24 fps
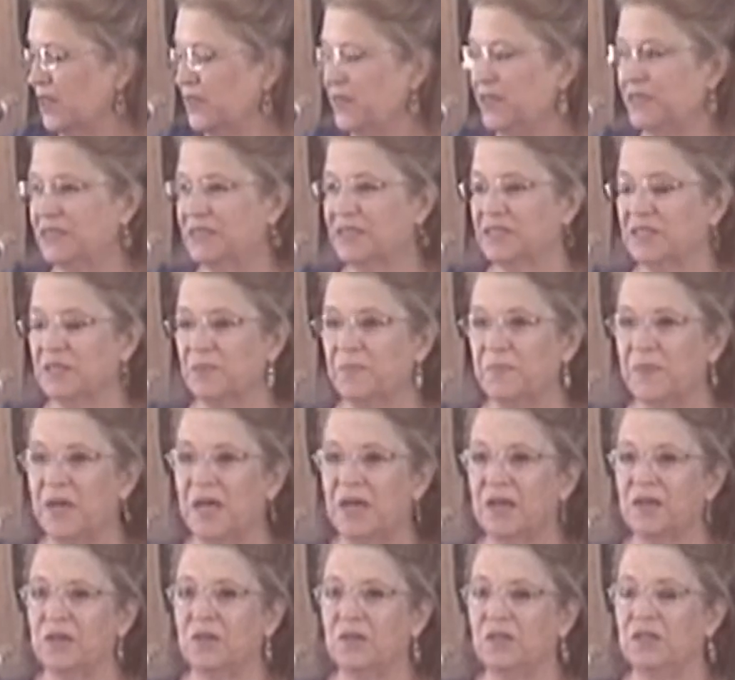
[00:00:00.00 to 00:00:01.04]
This is a
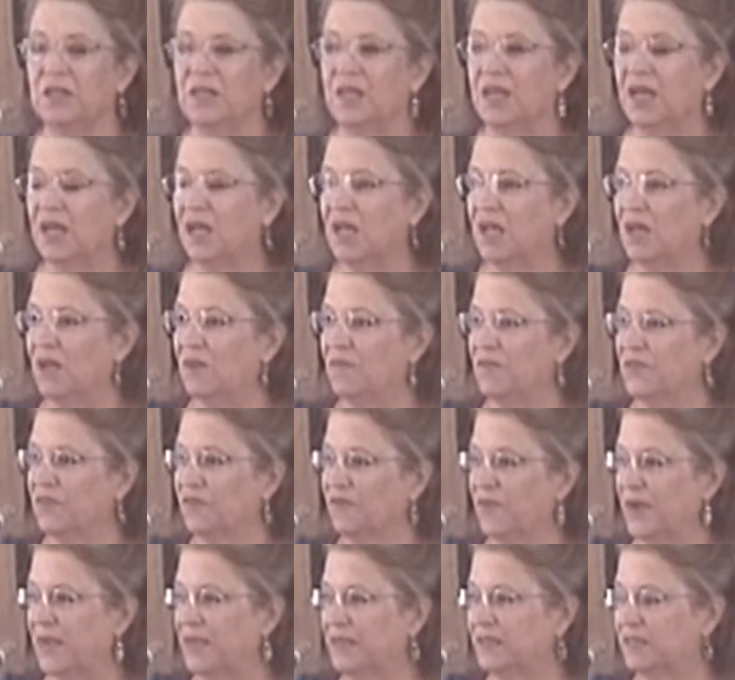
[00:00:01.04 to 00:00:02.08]
model of the
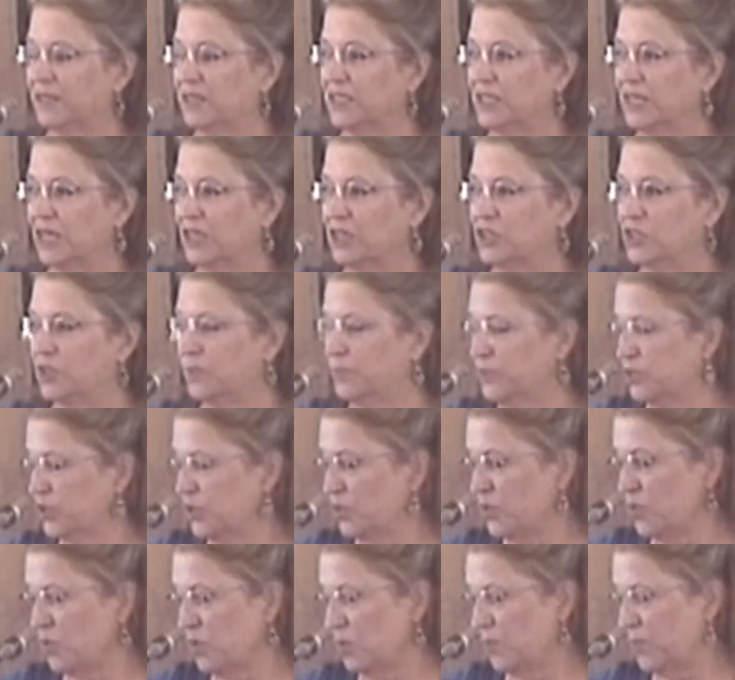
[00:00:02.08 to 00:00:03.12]
Franklin Township
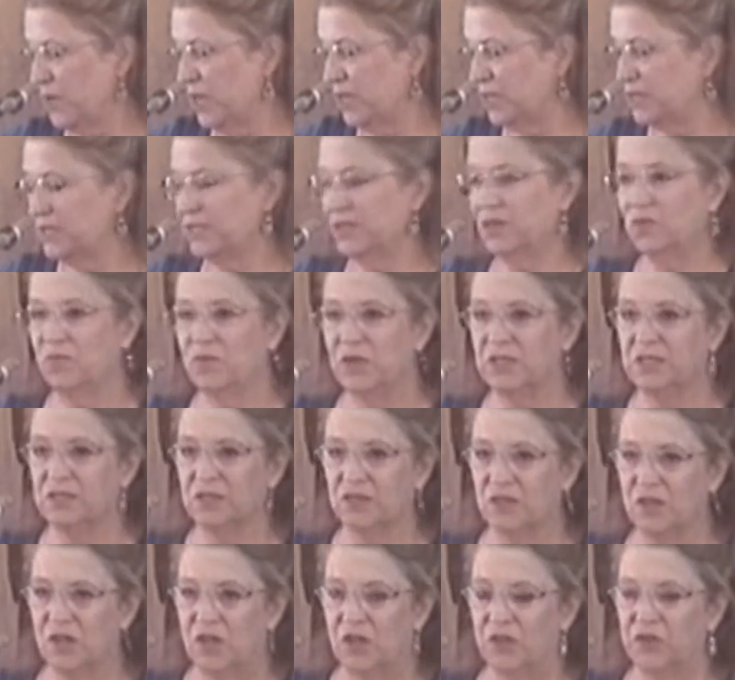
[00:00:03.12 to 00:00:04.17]
school bus. It
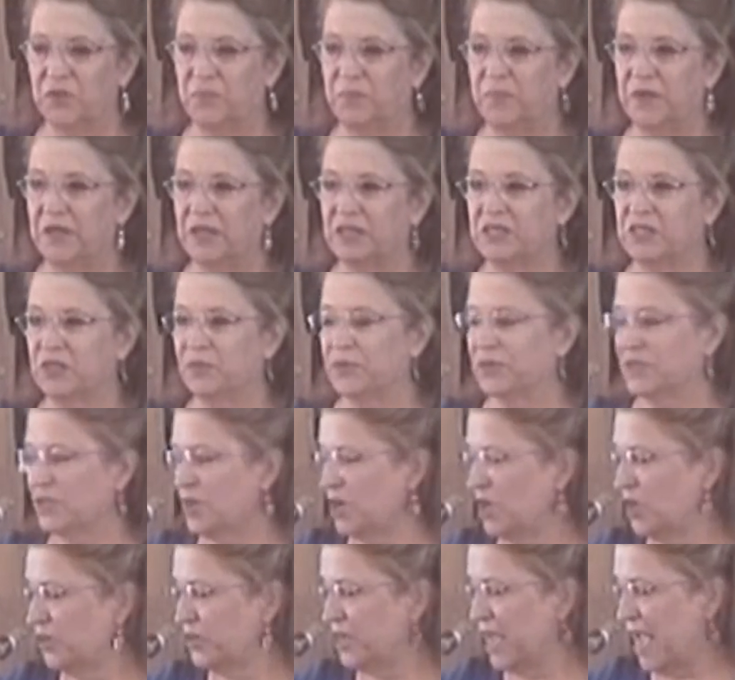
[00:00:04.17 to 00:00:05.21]
wasn't called a bus, it was
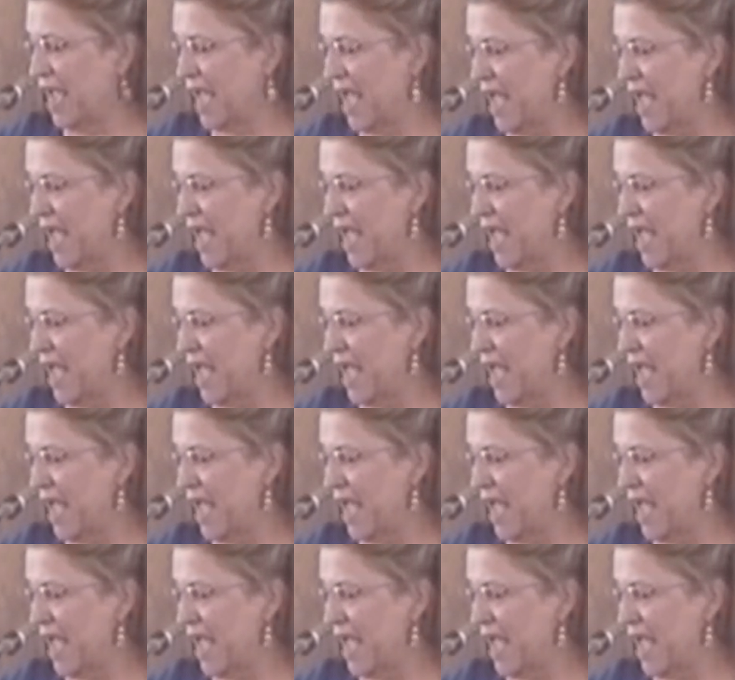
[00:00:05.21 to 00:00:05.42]
called a